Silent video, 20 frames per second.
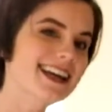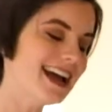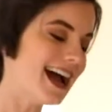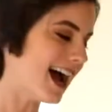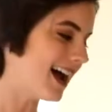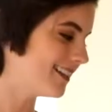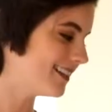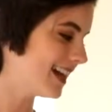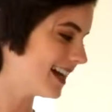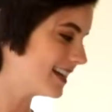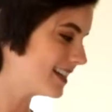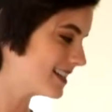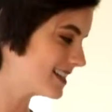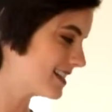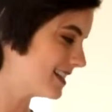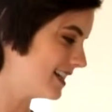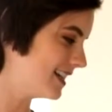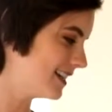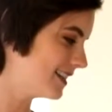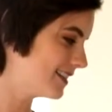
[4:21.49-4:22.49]
I like
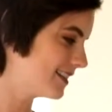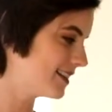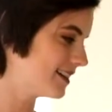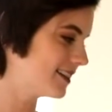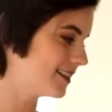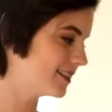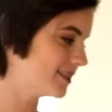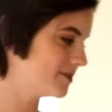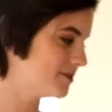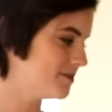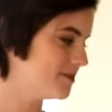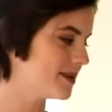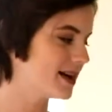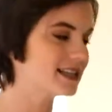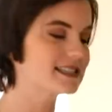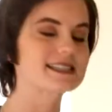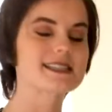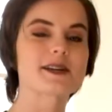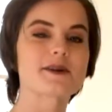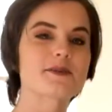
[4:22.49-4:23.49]
seeing the
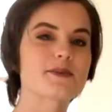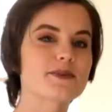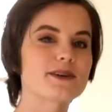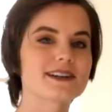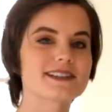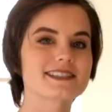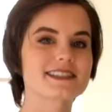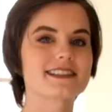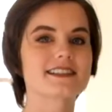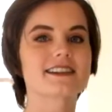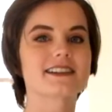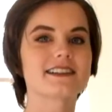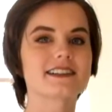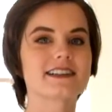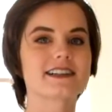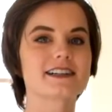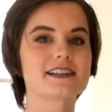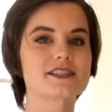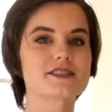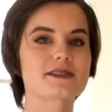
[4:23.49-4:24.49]
messed up ones on the
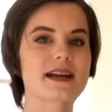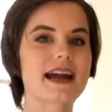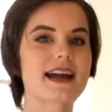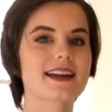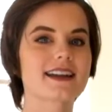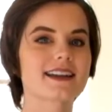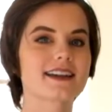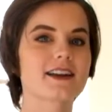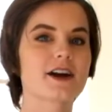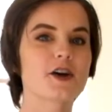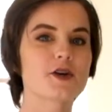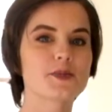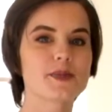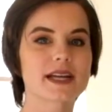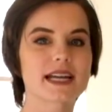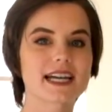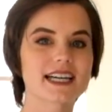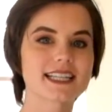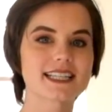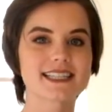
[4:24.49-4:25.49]
clearance rack and
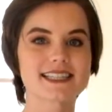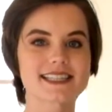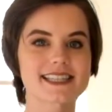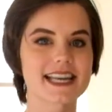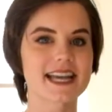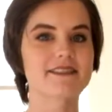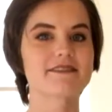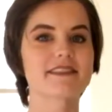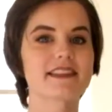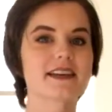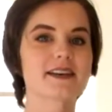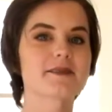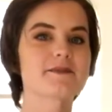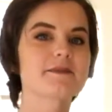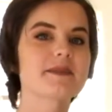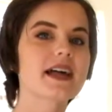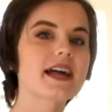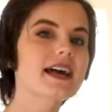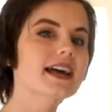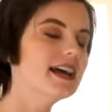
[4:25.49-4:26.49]
hoping I can save them.